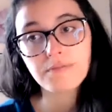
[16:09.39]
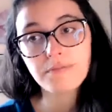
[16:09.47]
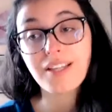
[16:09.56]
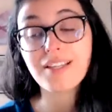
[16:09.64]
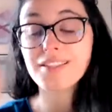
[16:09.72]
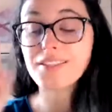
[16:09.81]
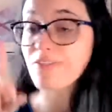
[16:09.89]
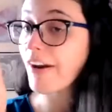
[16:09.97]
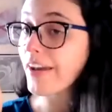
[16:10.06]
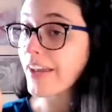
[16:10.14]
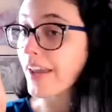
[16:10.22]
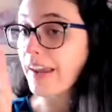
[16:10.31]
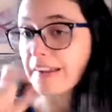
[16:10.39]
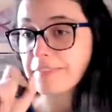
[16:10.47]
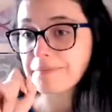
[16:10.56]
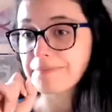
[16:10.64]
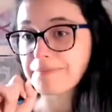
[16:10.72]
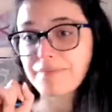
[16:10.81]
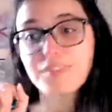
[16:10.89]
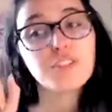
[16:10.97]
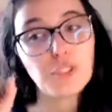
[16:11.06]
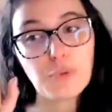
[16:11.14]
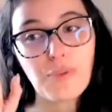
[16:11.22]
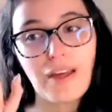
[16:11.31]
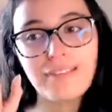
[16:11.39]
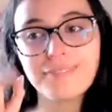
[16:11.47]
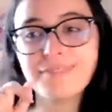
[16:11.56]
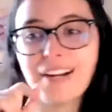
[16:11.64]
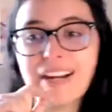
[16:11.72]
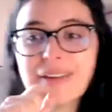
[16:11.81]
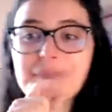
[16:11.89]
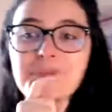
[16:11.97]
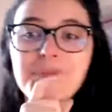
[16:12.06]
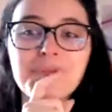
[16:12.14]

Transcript: And it's very key to do that, right?